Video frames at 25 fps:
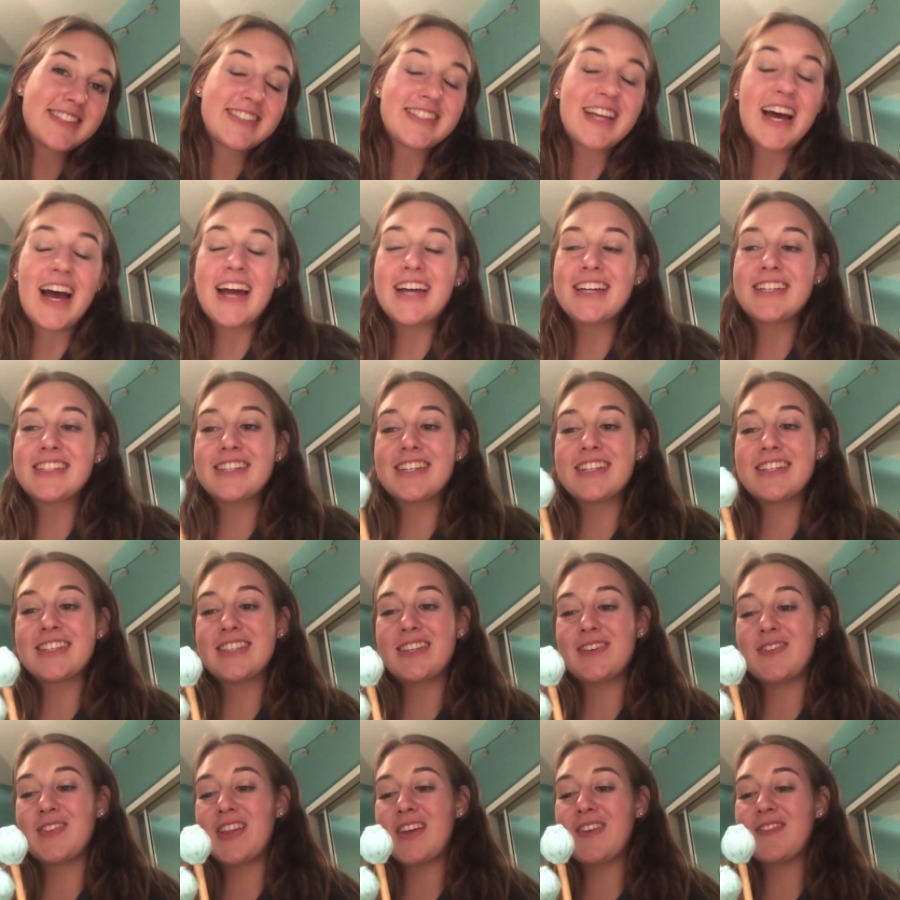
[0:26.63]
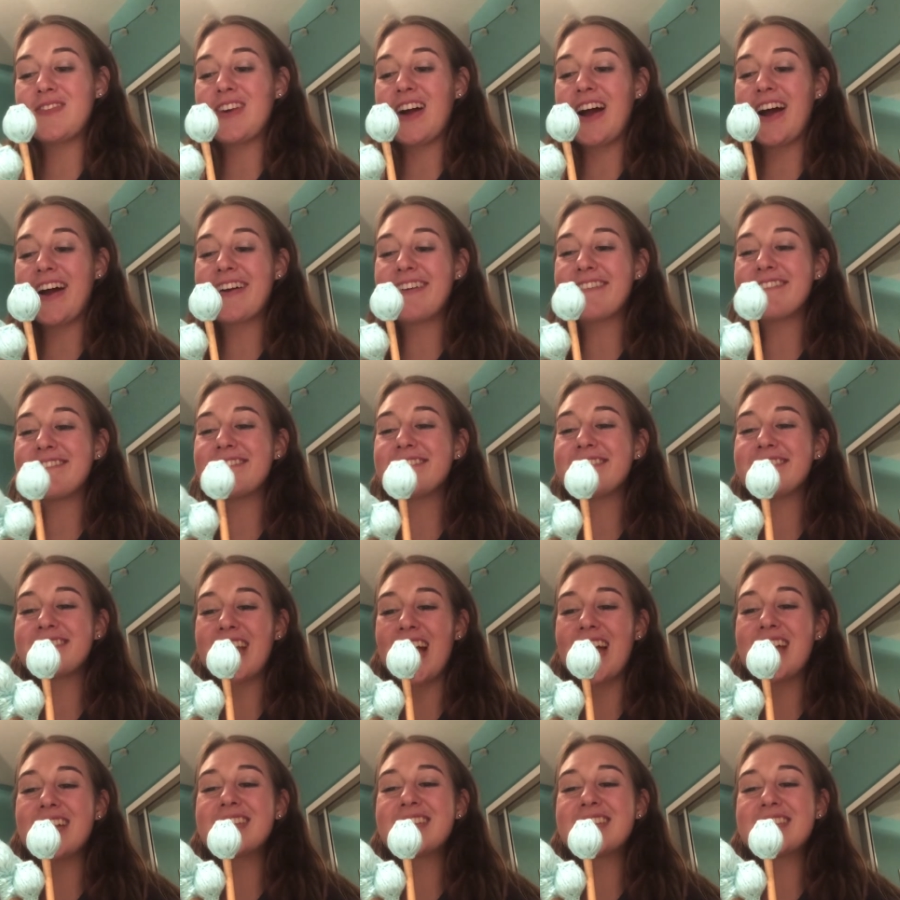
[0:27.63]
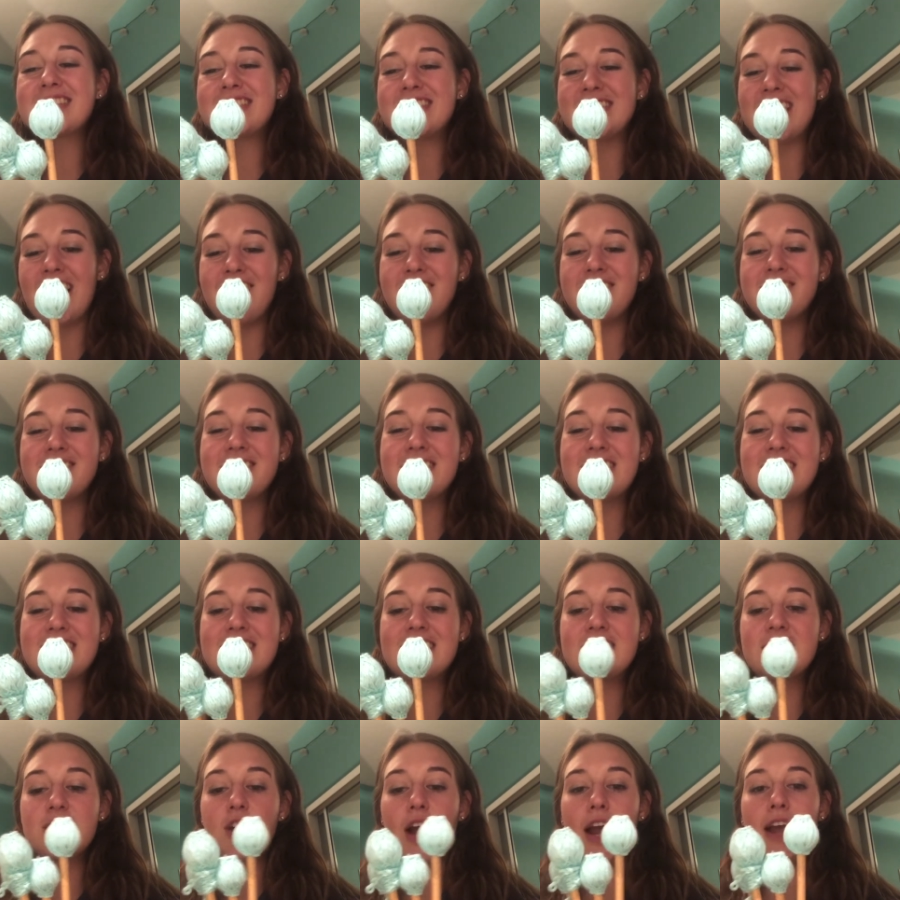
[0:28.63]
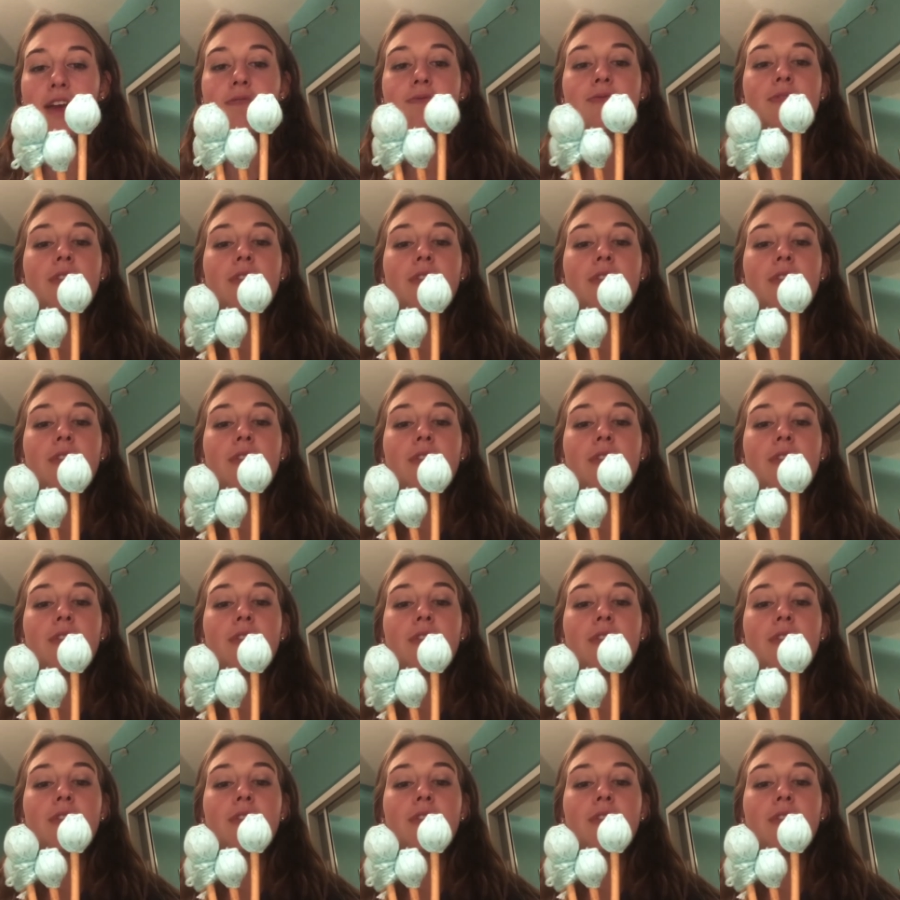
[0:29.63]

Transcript: I did some of them right. So this is great.